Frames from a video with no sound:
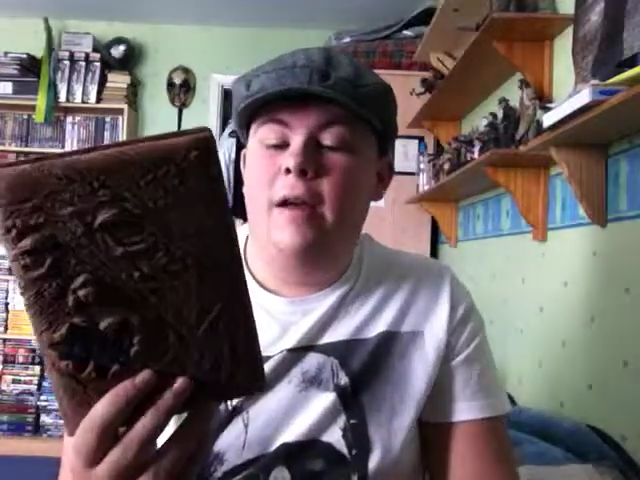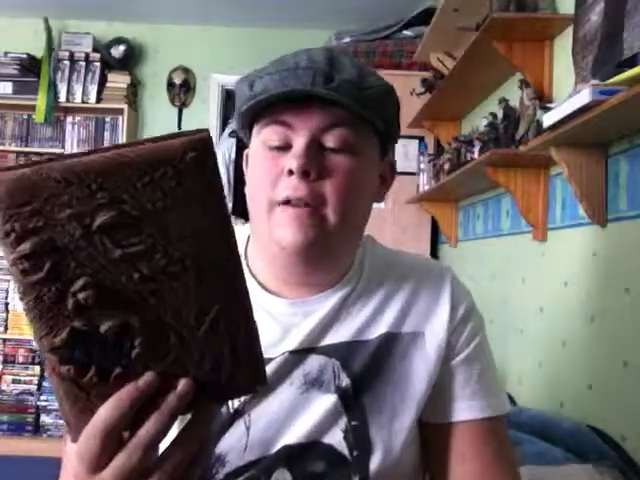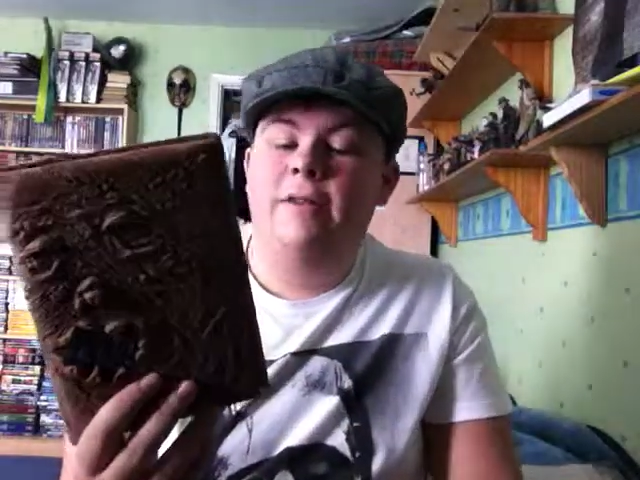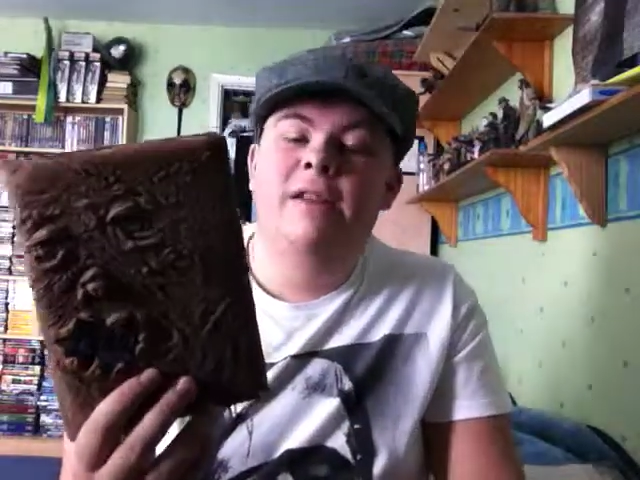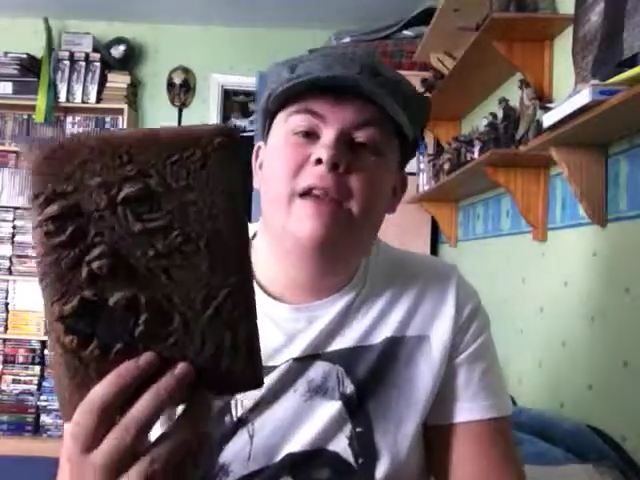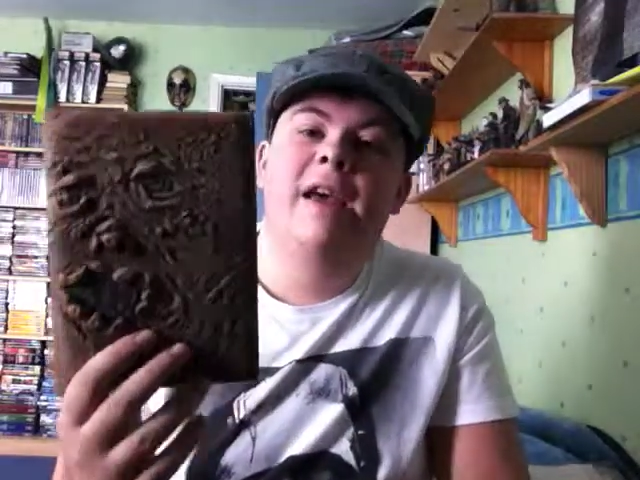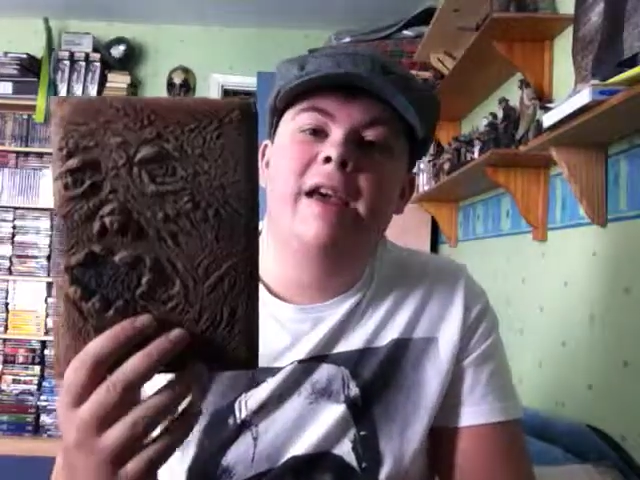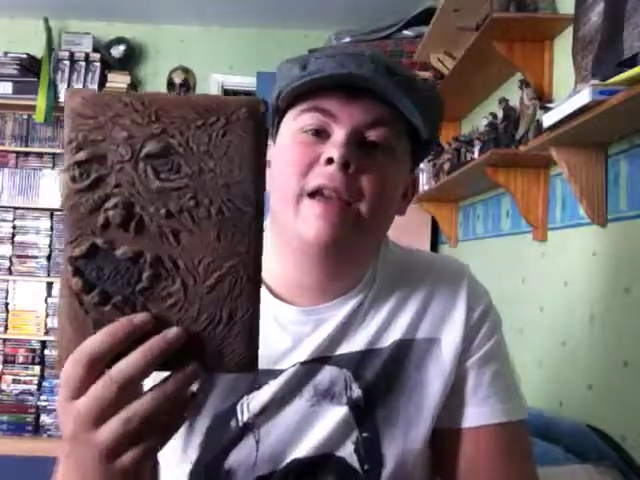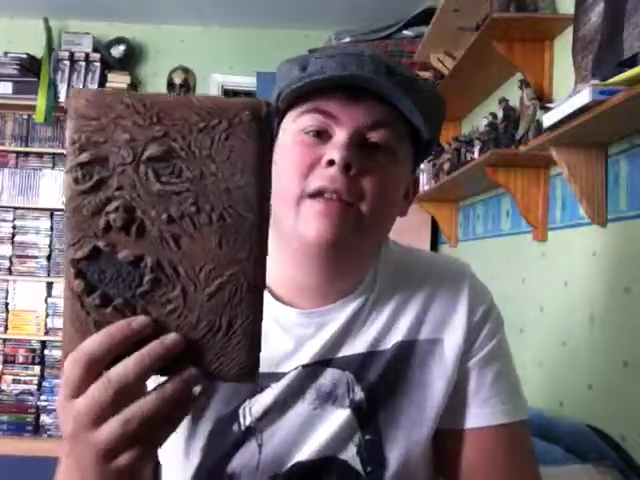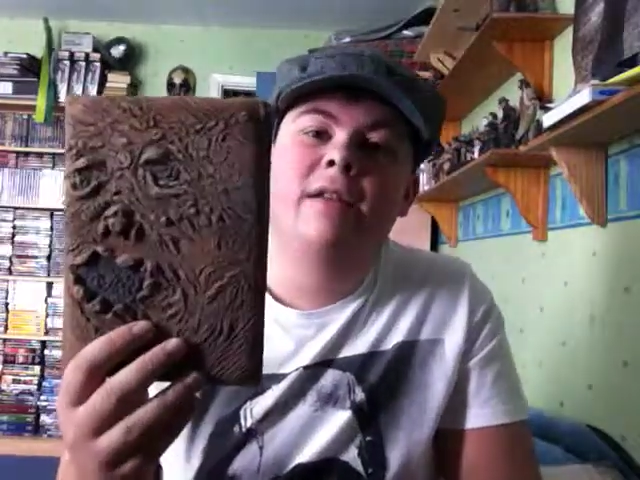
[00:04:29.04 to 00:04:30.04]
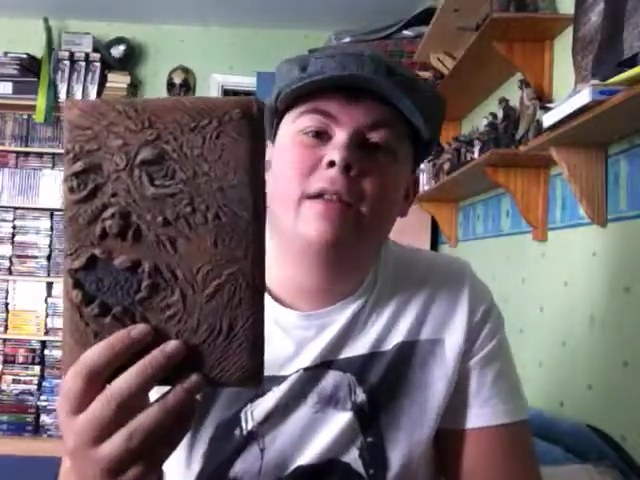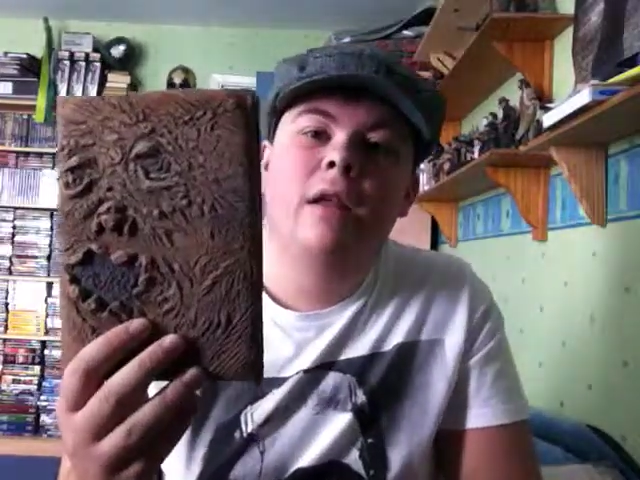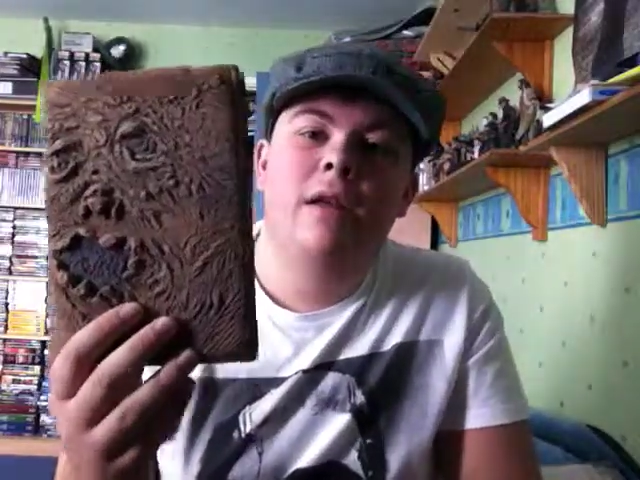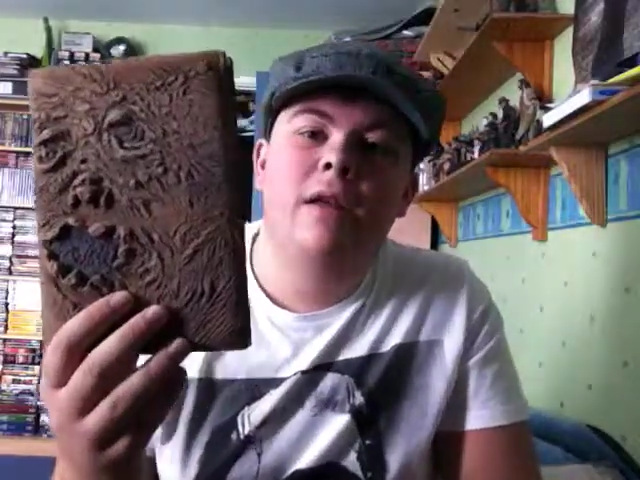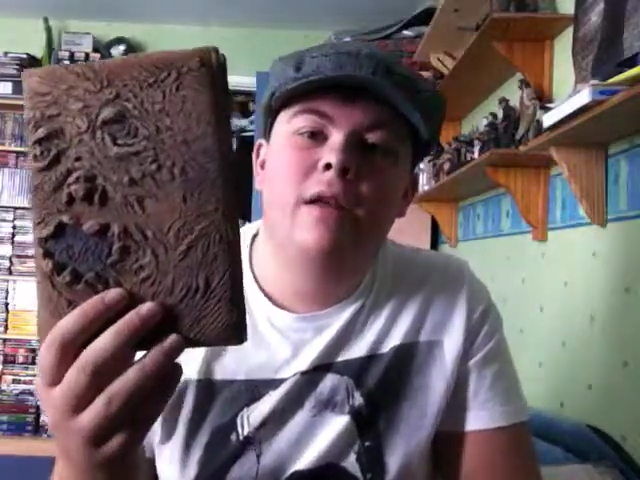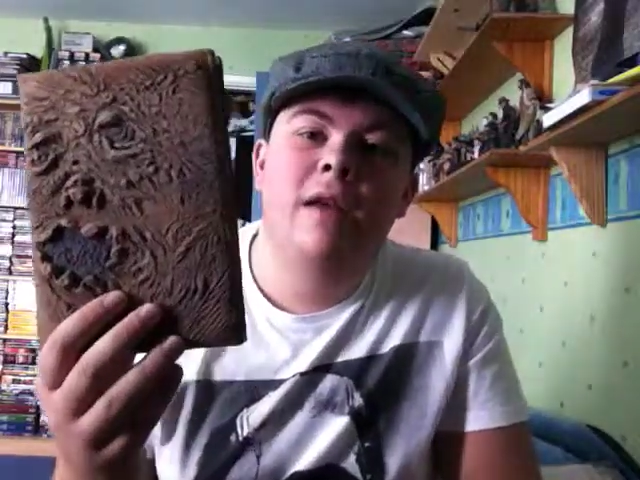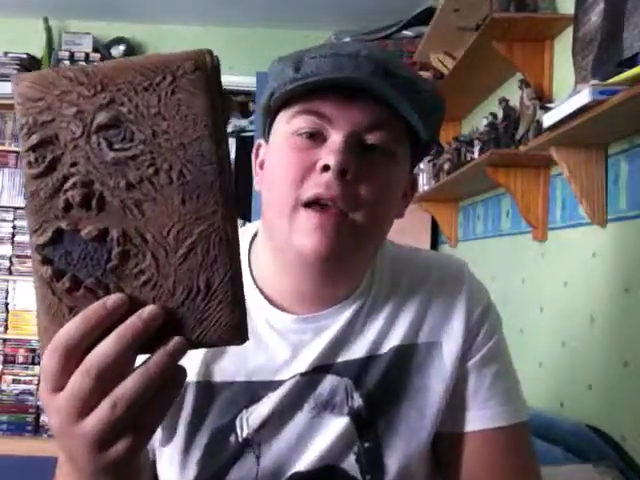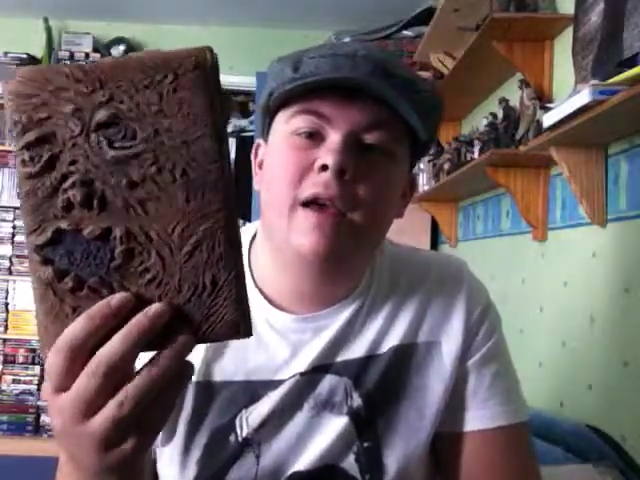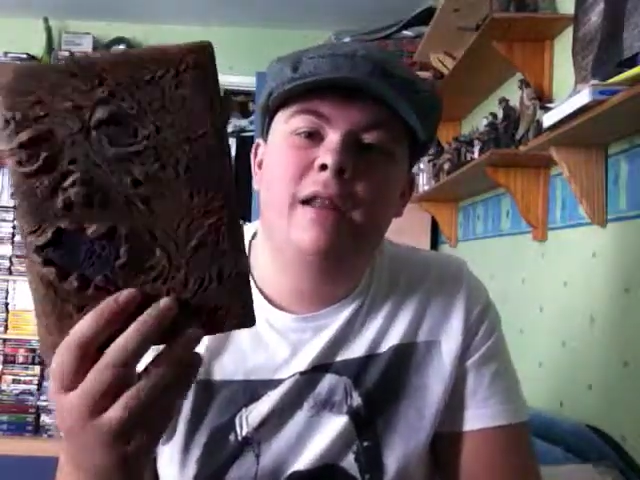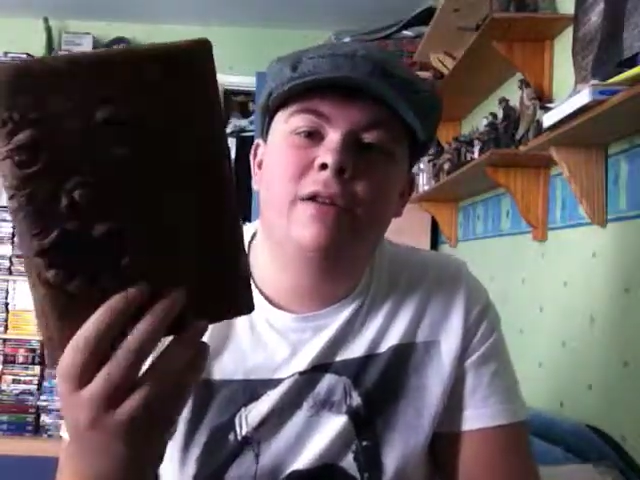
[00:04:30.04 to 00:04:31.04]
I have to say
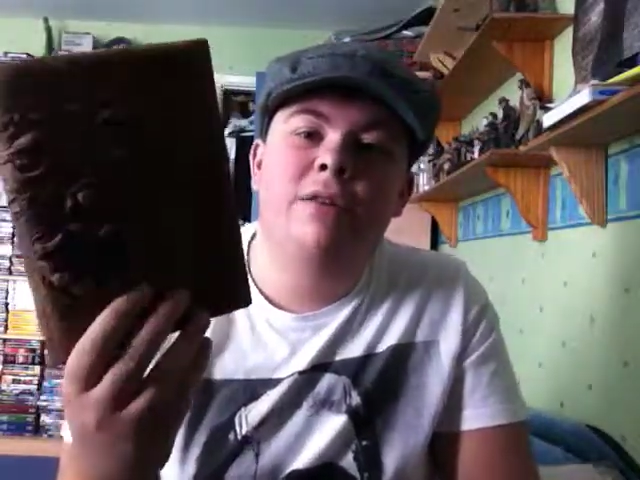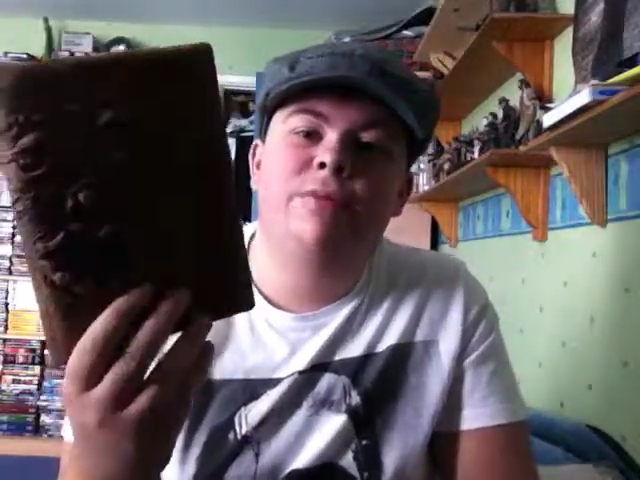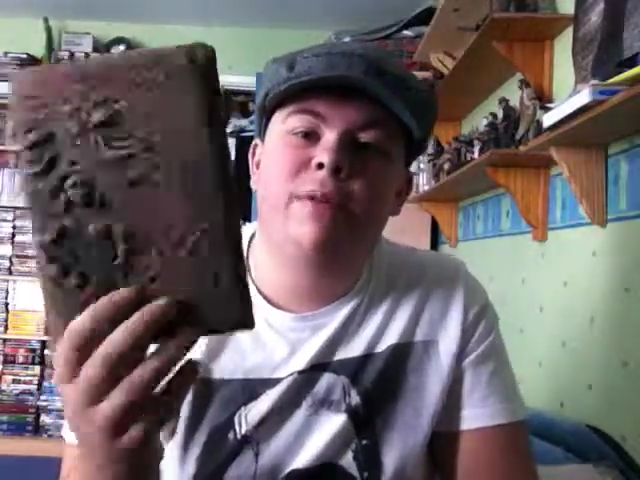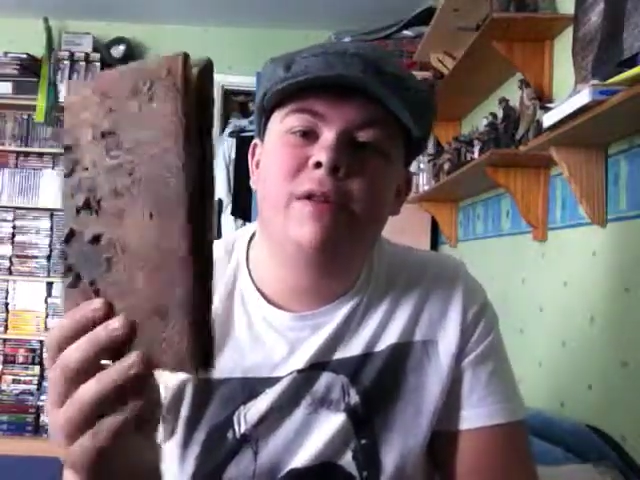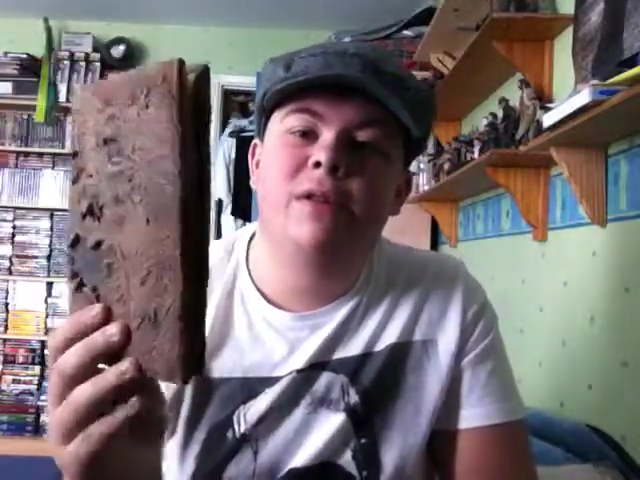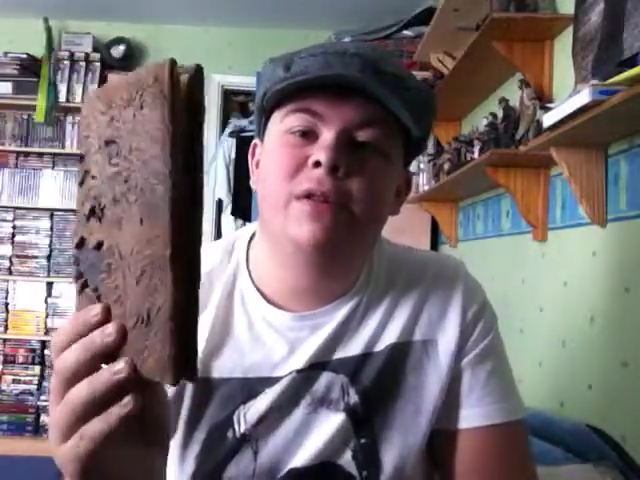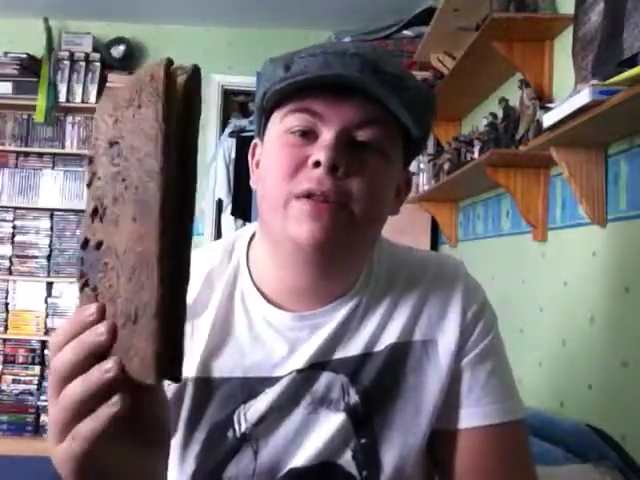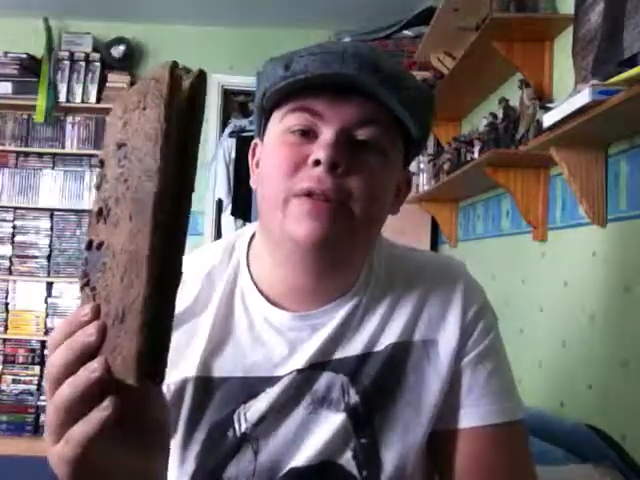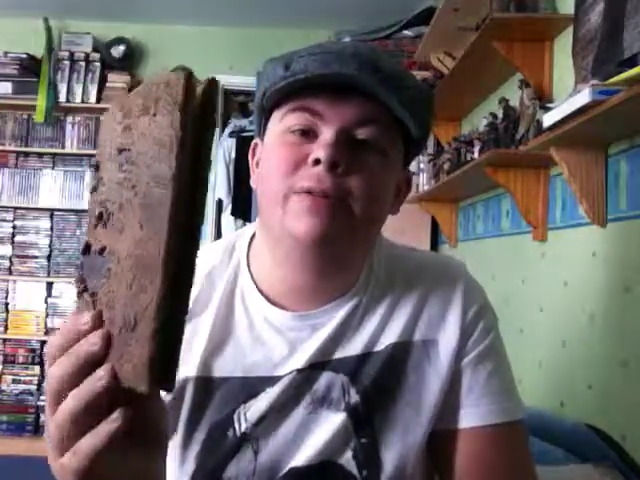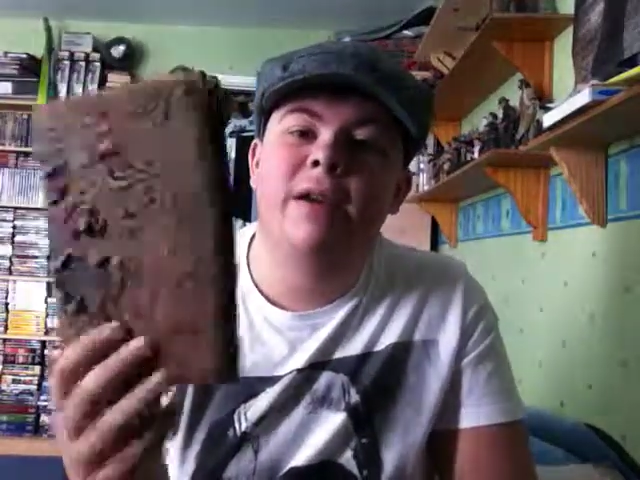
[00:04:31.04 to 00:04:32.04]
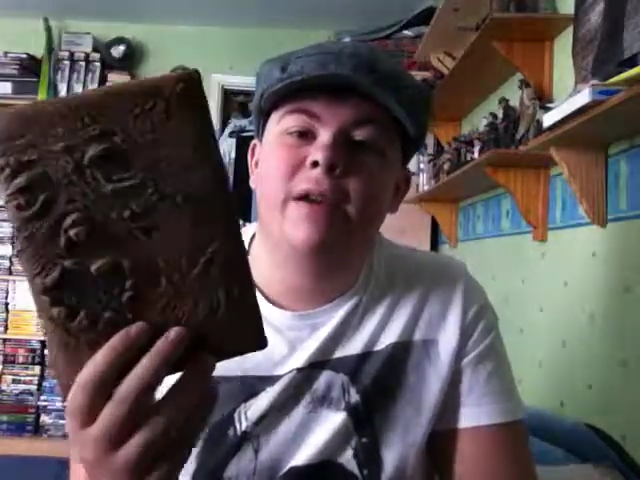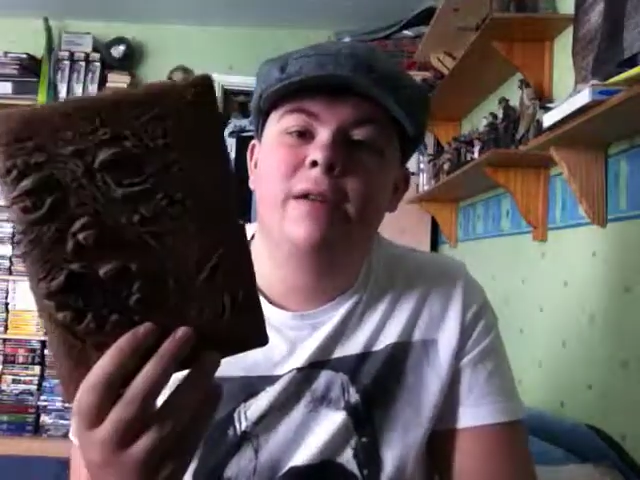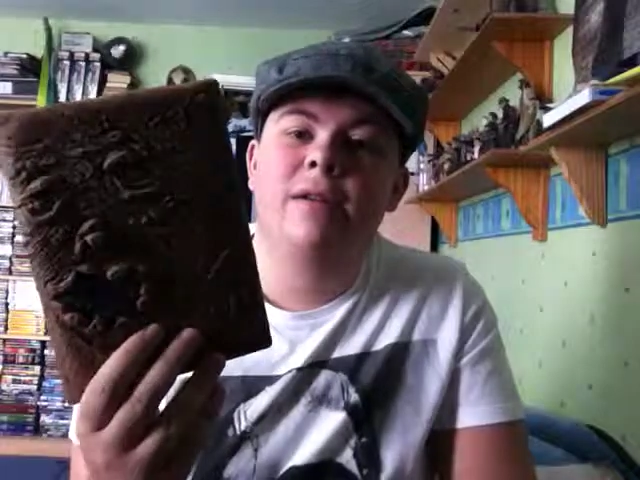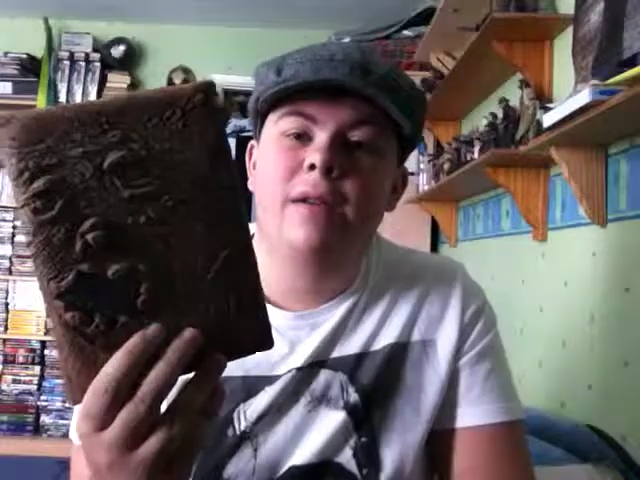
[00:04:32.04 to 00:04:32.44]
it looks pretty much new to me.